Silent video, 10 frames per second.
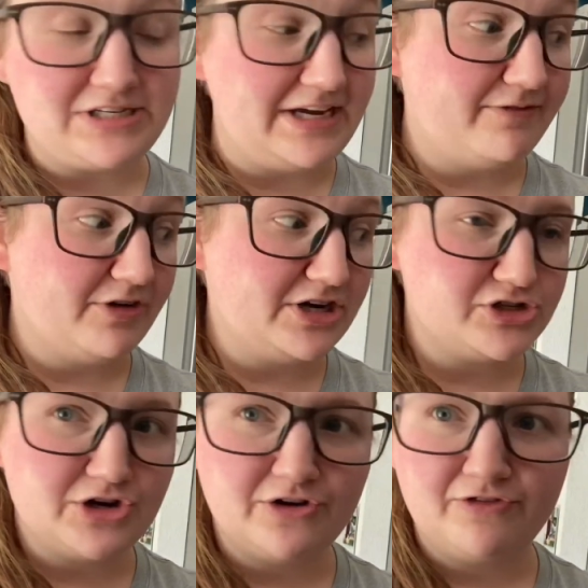deep
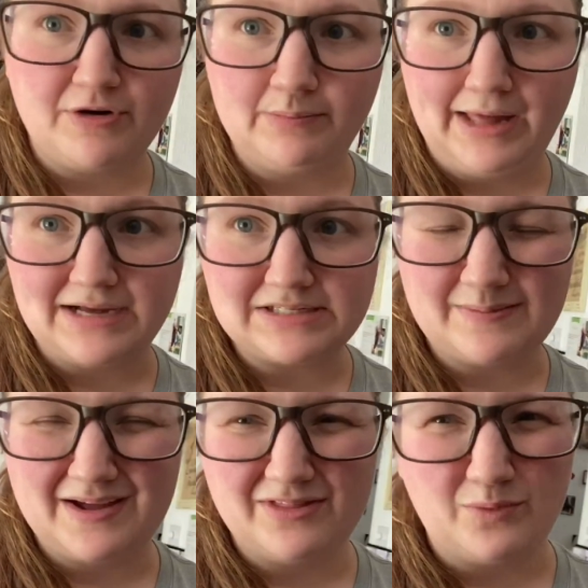freezer from last
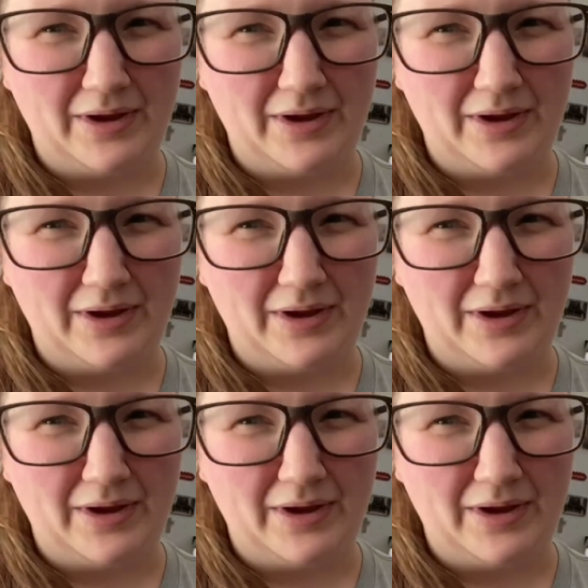month.